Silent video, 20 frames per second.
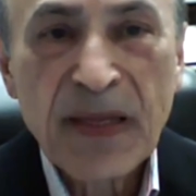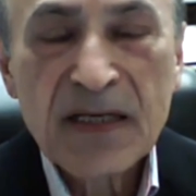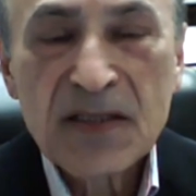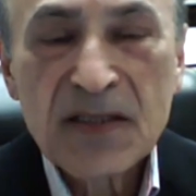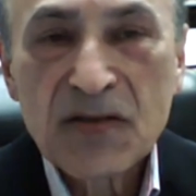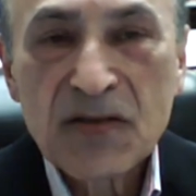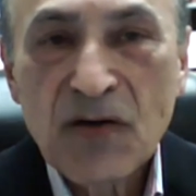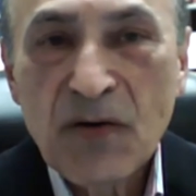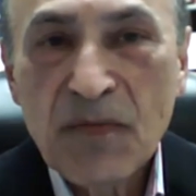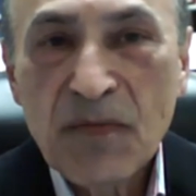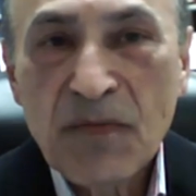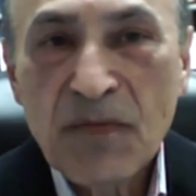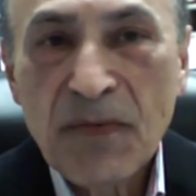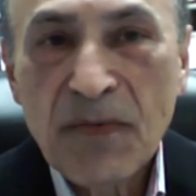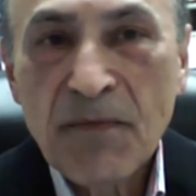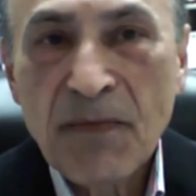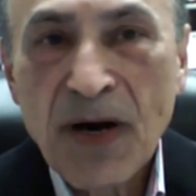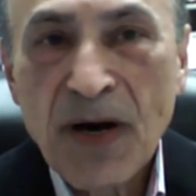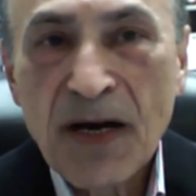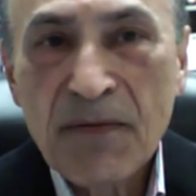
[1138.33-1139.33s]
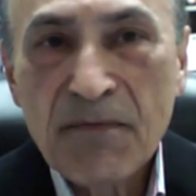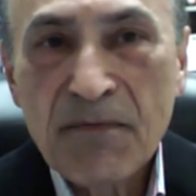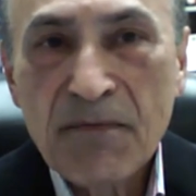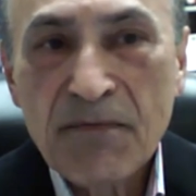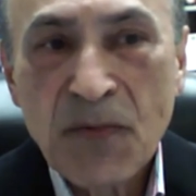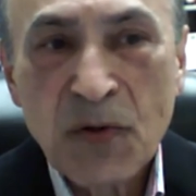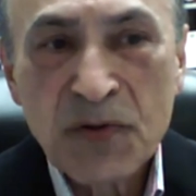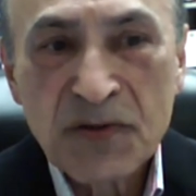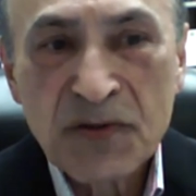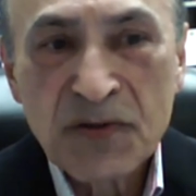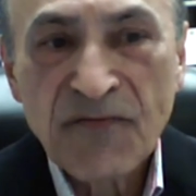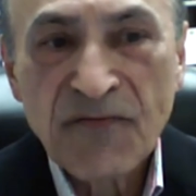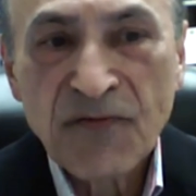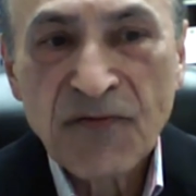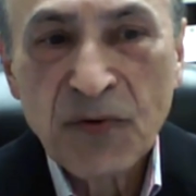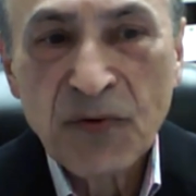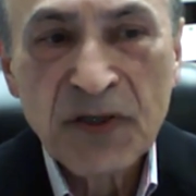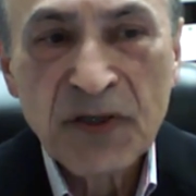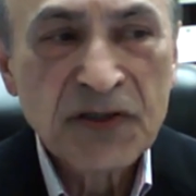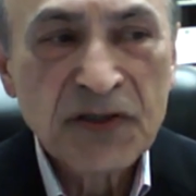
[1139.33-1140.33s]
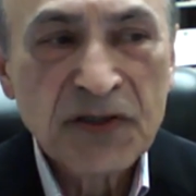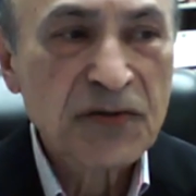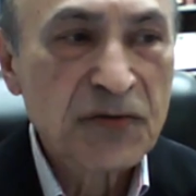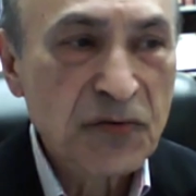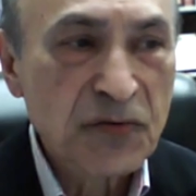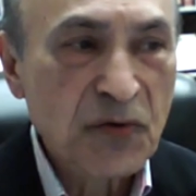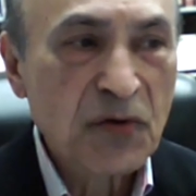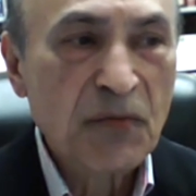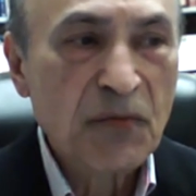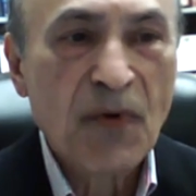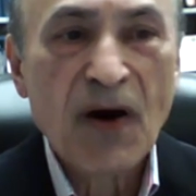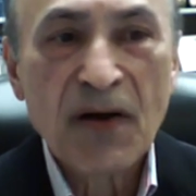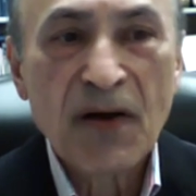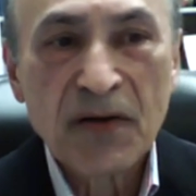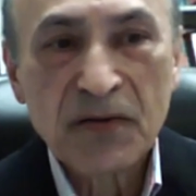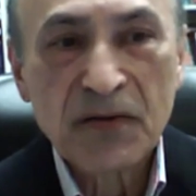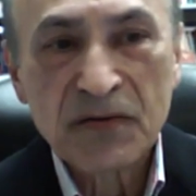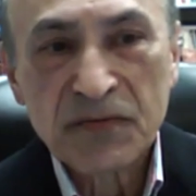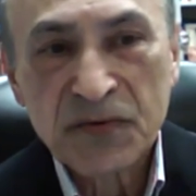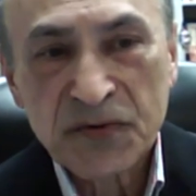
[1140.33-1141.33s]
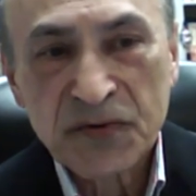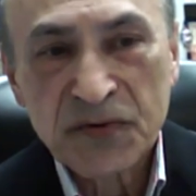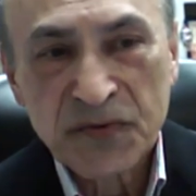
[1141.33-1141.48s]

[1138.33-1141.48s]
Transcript: So my most influential role model, which